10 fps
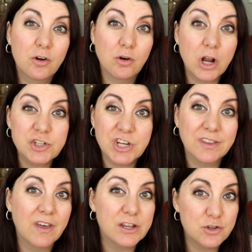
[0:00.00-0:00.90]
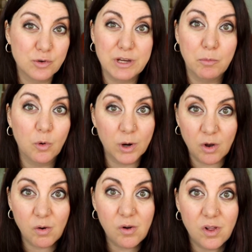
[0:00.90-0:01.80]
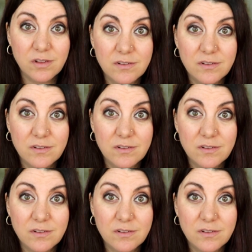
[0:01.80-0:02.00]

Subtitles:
crushing that dream or goal.